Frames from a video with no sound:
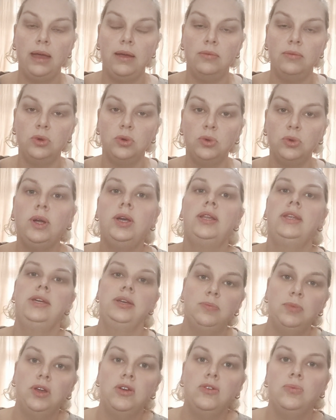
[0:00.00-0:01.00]

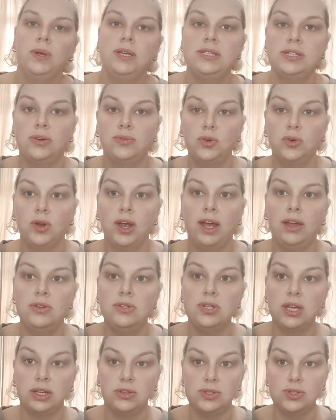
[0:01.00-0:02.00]
quickly move myself
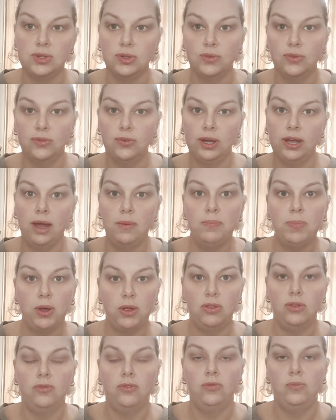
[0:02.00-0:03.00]
around and still free up
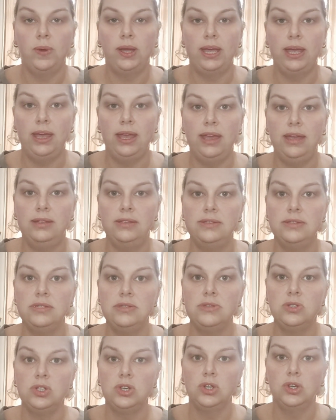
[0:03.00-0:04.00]
both of my
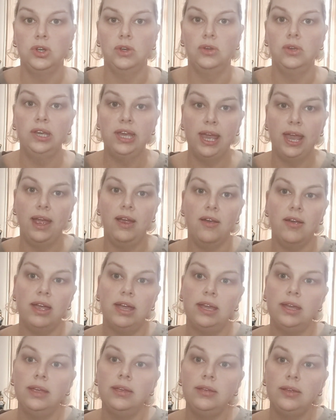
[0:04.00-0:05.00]
hands to
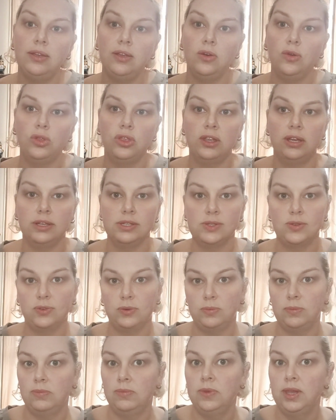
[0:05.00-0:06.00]
carry, you know, things
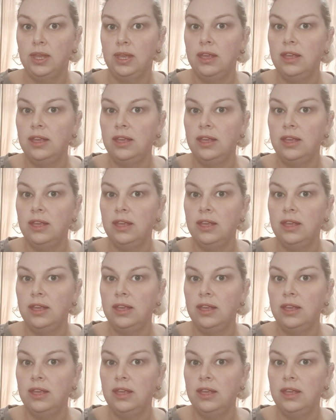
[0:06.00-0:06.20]
from